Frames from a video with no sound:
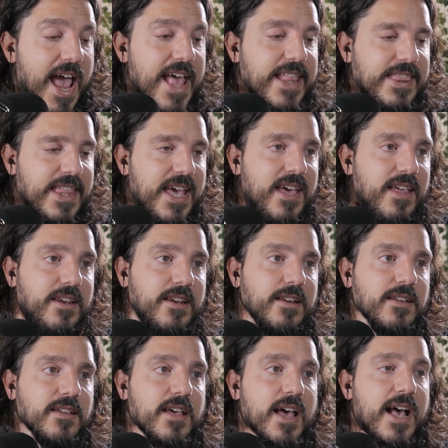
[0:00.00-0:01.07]
And
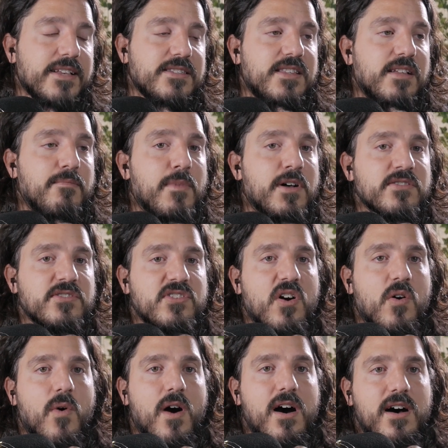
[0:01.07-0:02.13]
then as the months
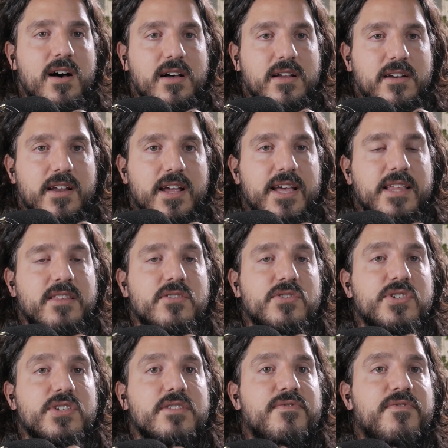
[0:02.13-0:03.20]
go on and
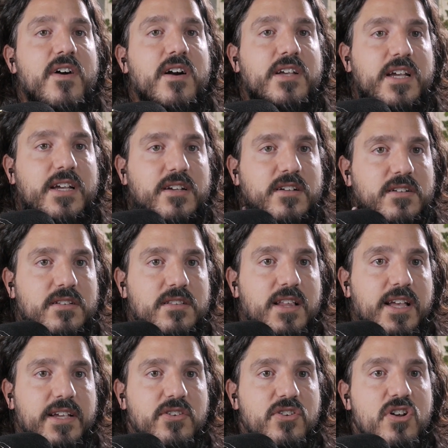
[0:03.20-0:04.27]
there's just fucking like